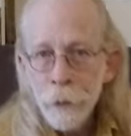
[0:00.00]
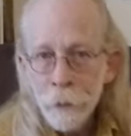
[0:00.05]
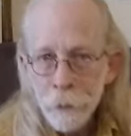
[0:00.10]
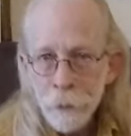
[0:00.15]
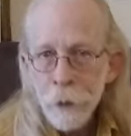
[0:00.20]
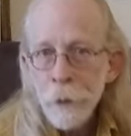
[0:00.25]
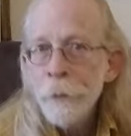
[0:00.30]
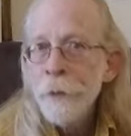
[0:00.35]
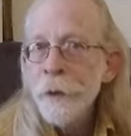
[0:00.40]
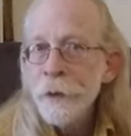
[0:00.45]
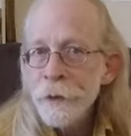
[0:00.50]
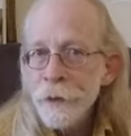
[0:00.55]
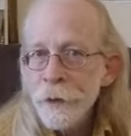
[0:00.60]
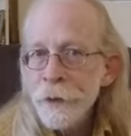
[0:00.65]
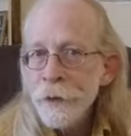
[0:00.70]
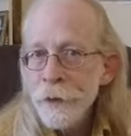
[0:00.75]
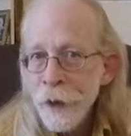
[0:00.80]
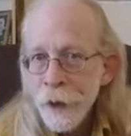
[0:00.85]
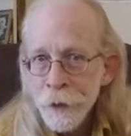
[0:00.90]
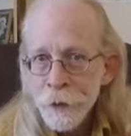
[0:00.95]
from this
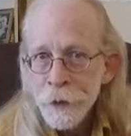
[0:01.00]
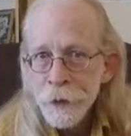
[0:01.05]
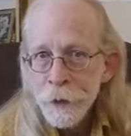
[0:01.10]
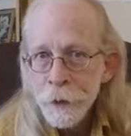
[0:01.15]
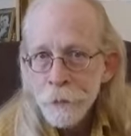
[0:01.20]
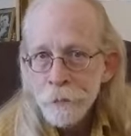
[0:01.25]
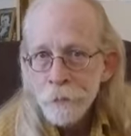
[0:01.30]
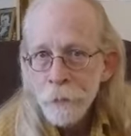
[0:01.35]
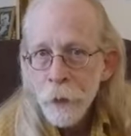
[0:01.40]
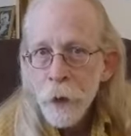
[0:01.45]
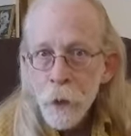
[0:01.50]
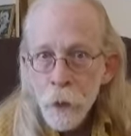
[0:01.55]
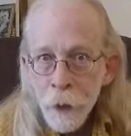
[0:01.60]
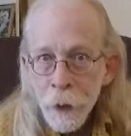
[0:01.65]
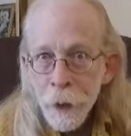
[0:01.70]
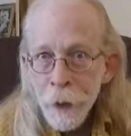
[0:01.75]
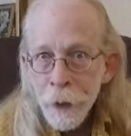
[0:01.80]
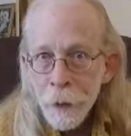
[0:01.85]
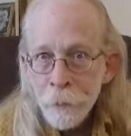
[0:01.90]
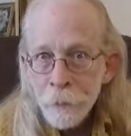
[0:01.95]
discussion,
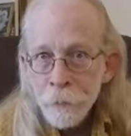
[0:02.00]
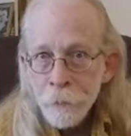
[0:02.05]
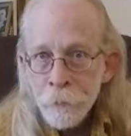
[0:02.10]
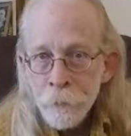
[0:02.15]
okay?